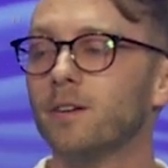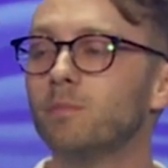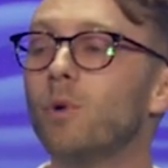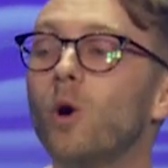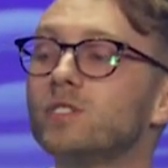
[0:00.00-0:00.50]

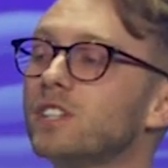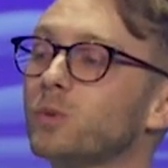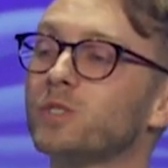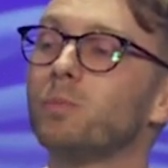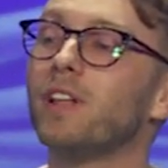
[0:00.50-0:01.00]
Moses
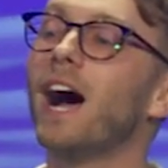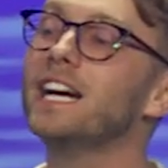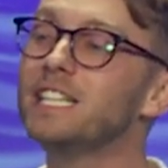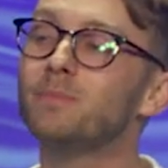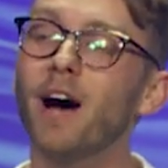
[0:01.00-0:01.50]
was
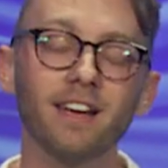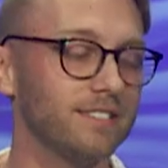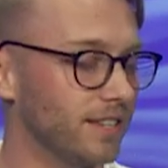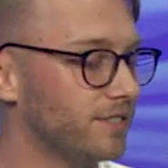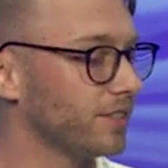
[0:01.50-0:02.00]
blinded by
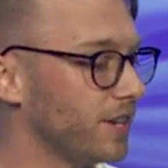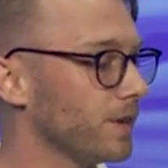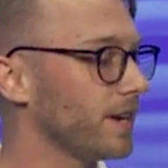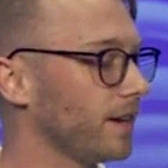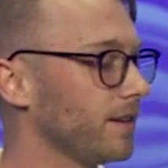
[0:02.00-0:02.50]
his
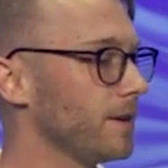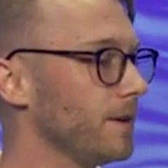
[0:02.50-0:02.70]
insecurity.